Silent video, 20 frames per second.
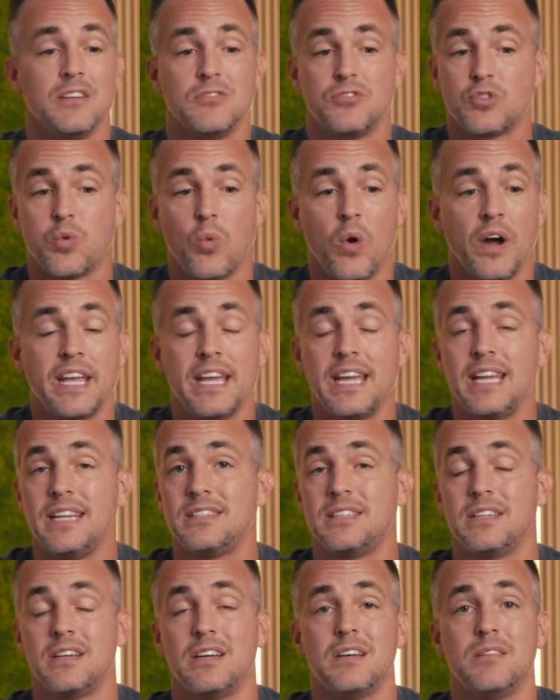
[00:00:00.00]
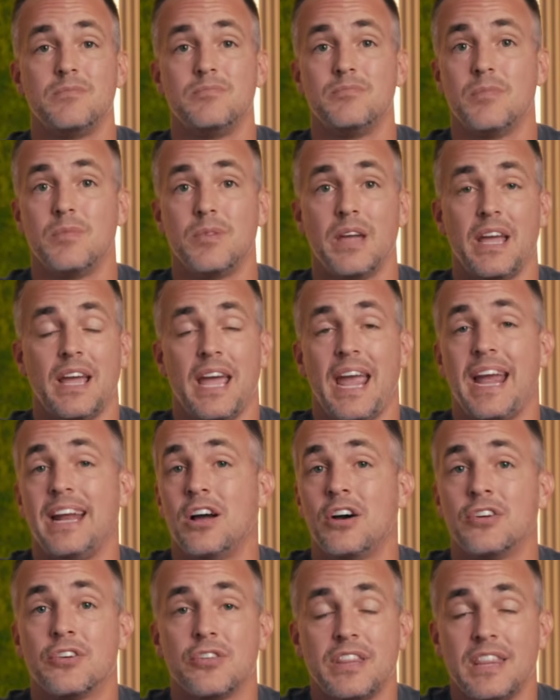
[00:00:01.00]
$20,000 to
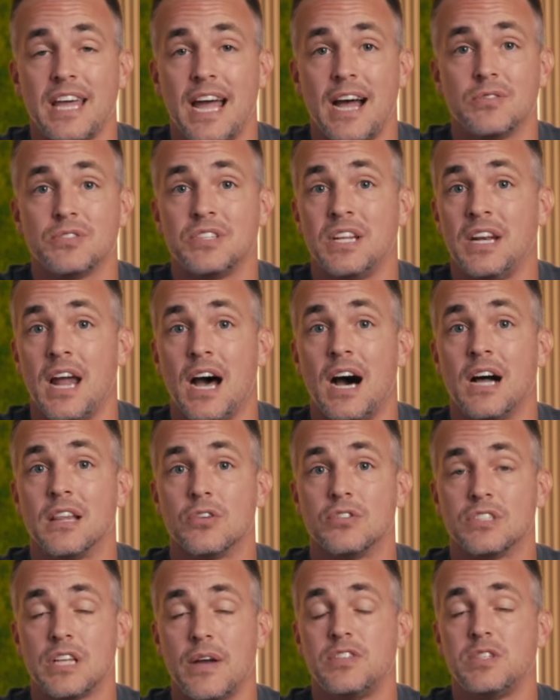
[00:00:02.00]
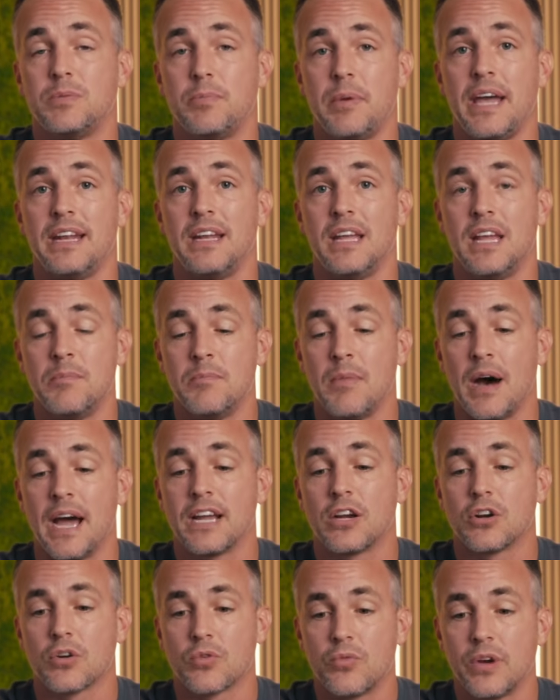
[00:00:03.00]
$800,000 I've spent in my
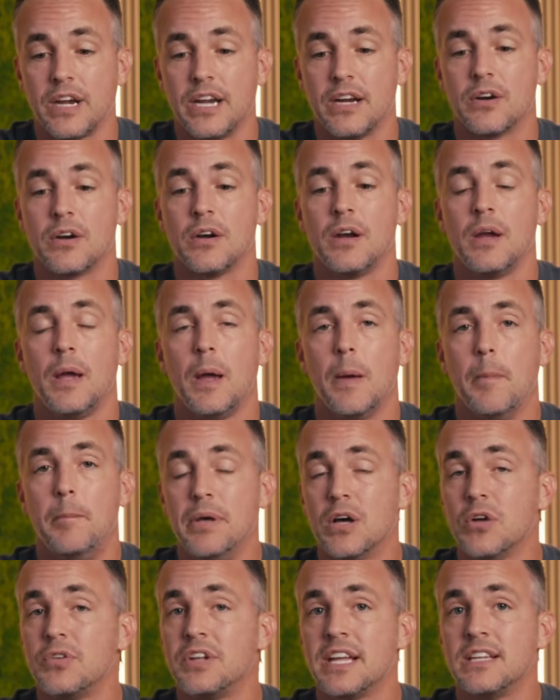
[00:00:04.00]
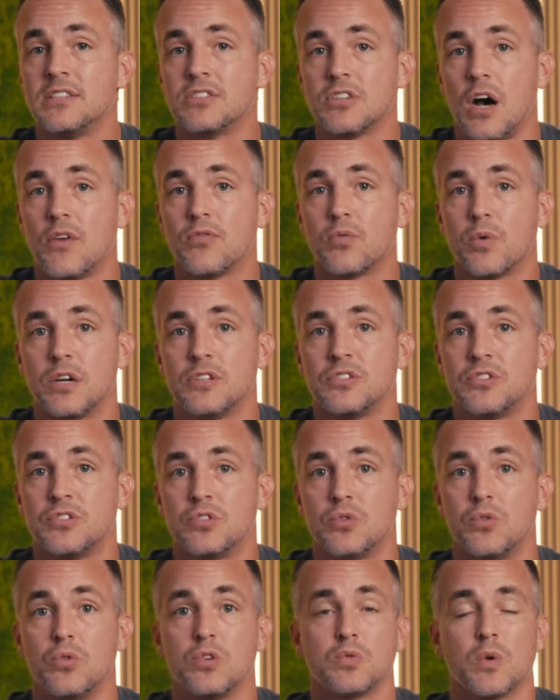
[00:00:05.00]
career building softwares and
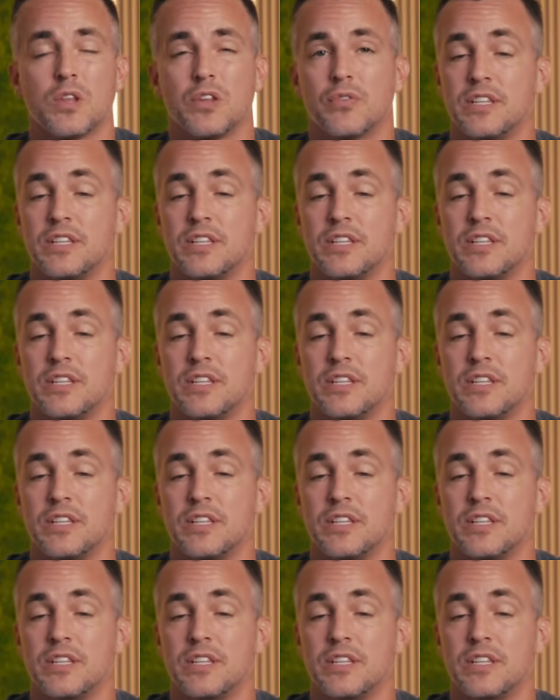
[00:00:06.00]
tools, whether